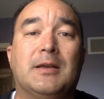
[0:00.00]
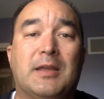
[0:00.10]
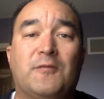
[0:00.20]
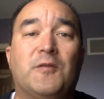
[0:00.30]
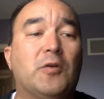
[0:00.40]

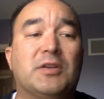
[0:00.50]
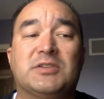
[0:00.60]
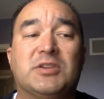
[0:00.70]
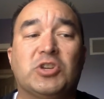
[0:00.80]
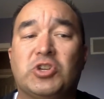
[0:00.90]
get
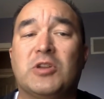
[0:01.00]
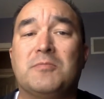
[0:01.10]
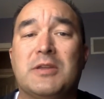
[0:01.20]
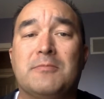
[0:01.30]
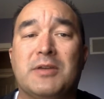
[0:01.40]
focused, it shouldn't
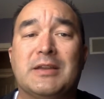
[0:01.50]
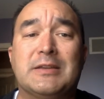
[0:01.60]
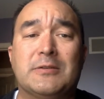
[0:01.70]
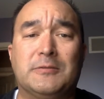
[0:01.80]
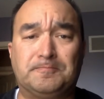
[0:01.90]
be a big
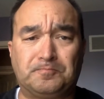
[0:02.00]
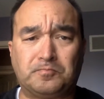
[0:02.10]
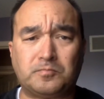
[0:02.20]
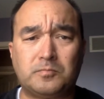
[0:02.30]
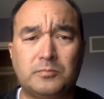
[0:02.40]
deal.
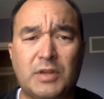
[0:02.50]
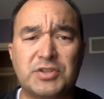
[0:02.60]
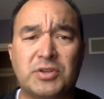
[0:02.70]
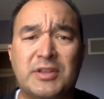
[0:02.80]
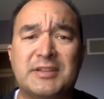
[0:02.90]

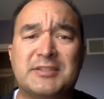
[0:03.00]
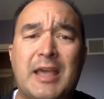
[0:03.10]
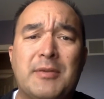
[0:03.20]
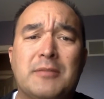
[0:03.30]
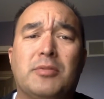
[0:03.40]
So the
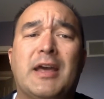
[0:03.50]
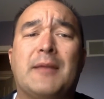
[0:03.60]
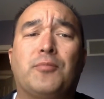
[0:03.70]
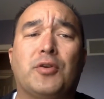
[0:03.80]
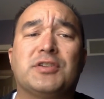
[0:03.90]
assignment in
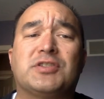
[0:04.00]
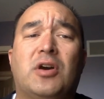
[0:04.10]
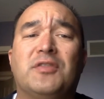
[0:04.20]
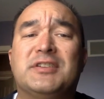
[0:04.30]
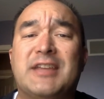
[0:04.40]
Blackboard is
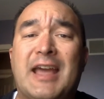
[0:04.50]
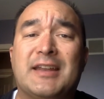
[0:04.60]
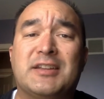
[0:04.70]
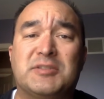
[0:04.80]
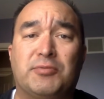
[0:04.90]
called the data
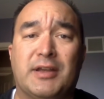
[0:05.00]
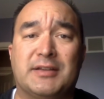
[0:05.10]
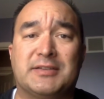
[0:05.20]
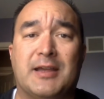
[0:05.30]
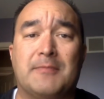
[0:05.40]
display
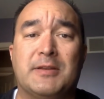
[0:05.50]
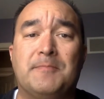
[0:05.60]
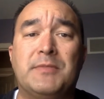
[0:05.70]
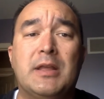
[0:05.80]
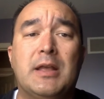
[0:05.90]
assignment.
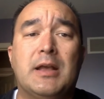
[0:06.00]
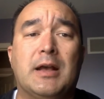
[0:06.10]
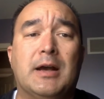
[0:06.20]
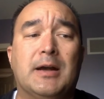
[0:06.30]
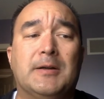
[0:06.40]

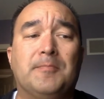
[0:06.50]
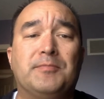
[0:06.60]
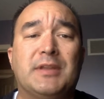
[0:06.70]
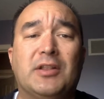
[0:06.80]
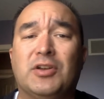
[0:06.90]

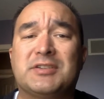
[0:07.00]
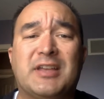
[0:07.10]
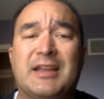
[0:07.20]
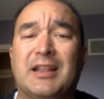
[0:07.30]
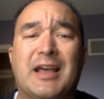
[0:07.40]
It looks
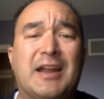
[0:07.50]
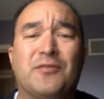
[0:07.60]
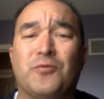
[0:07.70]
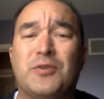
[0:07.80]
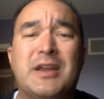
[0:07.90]
like a lot
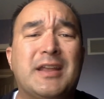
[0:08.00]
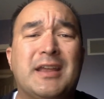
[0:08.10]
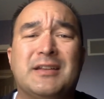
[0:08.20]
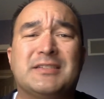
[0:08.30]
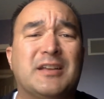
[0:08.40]
of
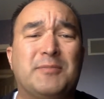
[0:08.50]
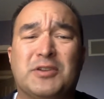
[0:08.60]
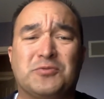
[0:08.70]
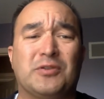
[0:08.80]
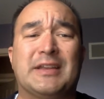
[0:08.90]
reading and stuff, but
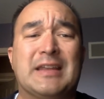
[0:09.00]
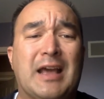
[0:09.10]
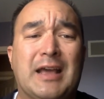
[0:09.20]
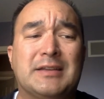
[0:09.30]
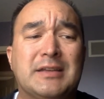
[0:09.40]
it's really
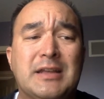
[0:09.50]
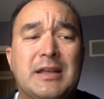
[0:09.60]
not.